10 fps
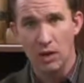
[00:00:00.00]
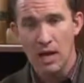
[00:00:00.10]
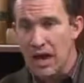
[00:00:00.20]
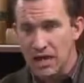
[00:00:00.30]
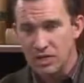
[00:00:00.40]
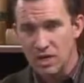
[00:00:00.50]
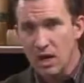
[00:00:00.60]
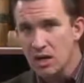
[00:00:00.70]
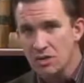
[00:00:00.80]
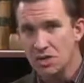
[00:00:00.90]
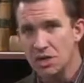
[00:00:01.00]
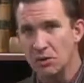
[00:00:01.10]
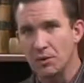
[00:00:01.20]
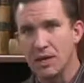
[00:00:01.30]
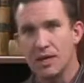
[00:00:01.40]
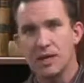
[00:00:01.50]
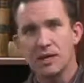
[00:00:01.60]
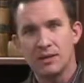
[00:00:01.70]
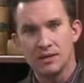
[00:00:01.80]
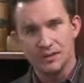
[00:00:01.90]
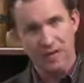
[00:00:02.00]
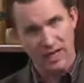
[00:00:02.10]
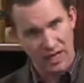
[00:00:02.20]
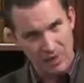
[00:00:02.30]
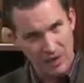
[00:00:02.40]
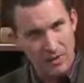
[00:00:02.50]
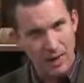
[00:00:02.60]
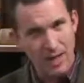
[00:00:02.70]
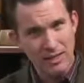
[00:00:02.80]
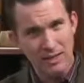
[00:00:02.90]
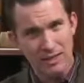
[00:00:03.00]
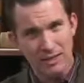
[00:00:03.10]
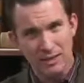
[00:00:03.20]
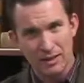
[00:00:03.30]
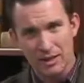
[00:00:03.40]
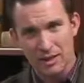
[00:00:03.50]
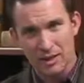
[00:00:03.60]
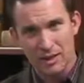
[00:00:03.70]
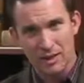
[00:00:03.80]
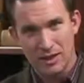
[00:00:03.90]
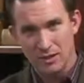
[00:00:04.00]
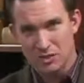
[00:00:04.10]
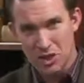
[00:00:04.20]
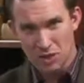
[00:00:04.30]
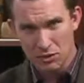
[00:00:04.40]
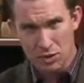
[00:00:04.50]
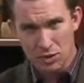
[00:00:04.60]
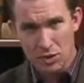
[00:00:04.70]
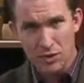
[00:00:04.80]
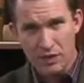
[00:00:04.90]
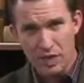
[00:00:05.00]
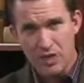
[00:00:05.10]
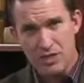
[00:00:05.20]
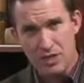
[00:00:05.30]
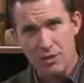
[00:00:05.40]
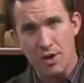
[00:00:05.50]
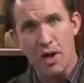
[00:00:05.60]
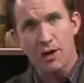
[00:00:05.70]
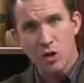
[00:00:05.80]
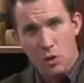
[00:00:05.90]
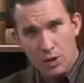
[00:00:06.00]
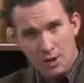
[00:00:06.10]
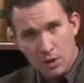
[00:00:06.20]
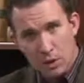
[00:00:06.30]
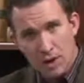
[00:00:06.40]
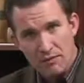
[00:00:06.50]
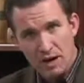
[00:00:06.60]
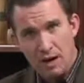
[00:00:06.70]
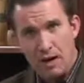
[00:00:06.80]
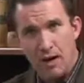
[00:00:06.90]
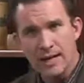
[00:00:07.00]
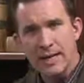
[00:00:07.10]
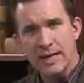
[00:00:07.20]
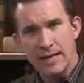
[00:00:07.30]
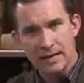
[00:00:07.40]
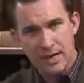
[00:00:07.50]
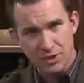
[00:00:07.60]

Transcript: As young children, they need to be corrected if children do things that are not according to the will of God, in that